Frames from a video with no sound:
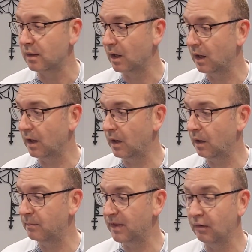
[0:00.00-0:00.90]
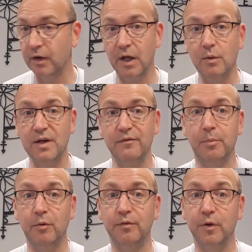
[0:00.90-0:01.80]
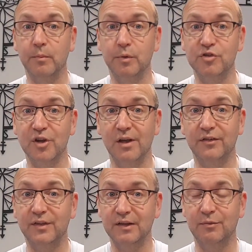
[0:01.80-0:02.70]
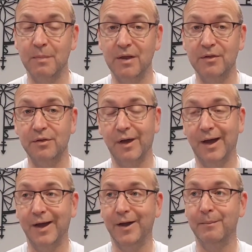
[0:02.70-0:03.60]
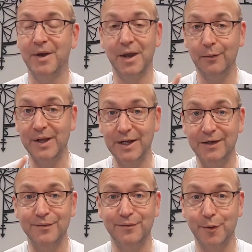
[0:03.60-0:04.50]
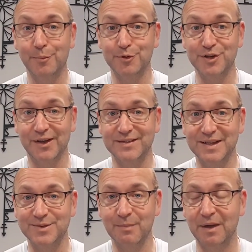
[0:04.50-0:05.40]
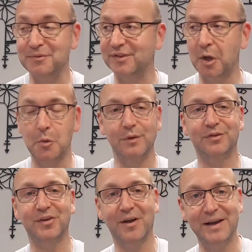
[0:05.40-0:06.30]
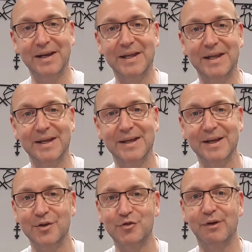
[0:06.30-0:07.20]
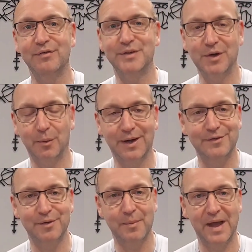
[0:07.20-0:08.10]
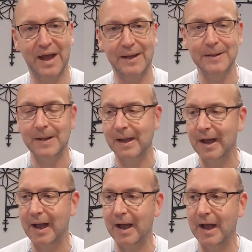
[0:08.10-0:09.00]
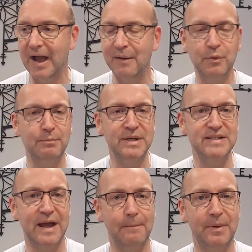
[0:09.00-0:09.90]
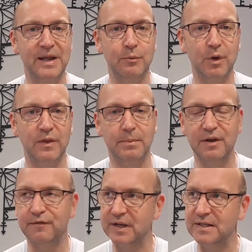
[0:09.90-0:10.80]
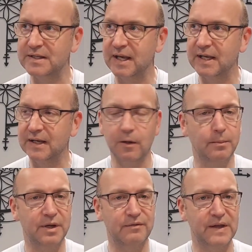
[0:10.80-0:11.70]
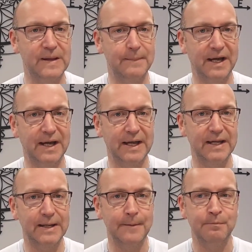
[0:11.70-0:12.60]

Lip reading: There are no Liverpool football shirts this month, no England football shirts this month, so we've slightly drifted away from that. And we've been dabbling with a bit of Vinted, a little bit of eBay,